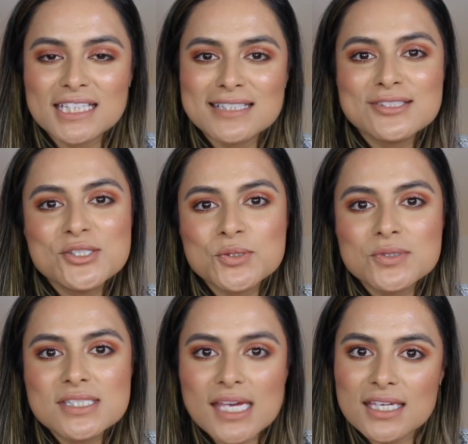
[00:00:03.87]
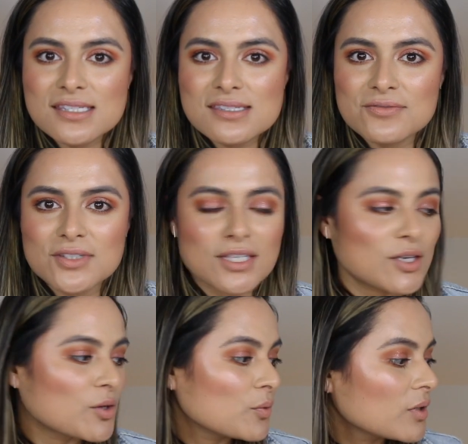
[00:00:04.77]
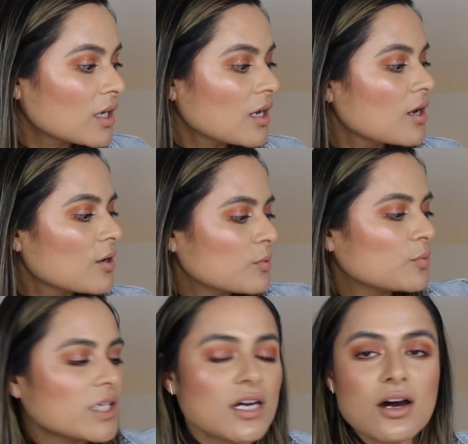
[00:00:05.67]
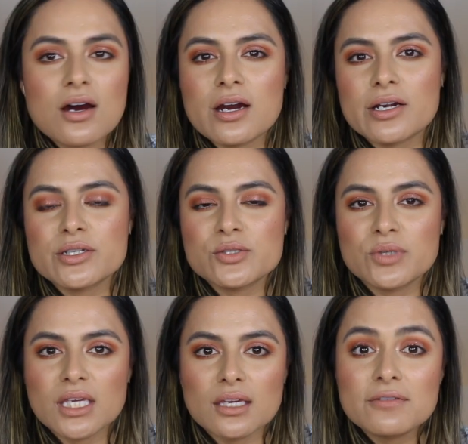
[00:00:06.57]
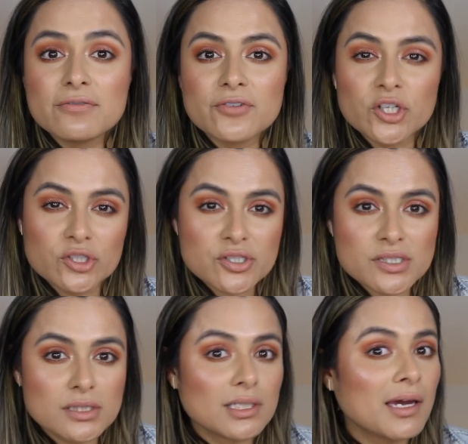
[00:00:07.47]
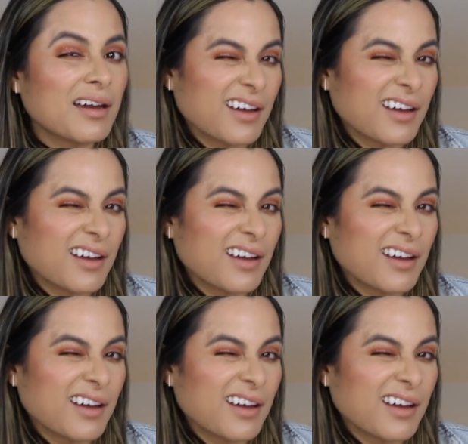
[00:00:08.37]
In today's video, we are doing a first